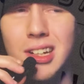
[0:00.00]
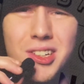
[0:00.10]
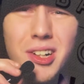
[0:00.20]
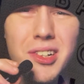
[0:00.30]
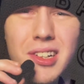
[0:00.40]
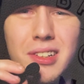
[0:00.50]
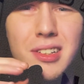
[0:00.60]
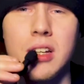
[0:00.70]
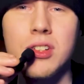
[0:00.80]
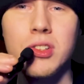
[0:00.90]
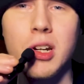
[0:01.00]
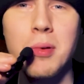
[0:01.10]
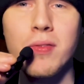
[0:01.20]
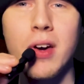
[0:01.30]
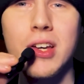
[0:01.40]
That Geordian. She's going to
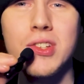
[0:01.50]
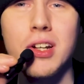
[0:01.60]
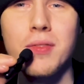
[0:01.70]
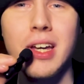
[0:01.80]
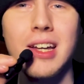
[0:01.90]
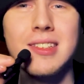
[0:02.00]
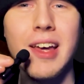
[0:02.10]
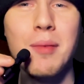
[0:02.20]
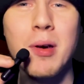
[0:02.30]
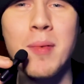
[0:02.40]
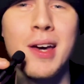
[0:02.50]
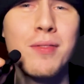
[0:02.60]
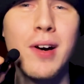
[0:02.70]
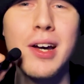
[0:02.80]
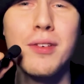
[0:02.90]
be facing off against MMA
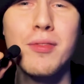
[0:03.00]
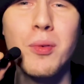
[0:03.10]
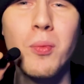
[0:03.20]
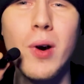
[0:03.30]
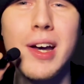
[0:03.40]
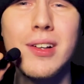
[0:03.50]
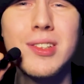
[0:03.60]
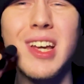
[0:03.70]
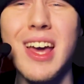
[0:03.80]
fighter from Wales,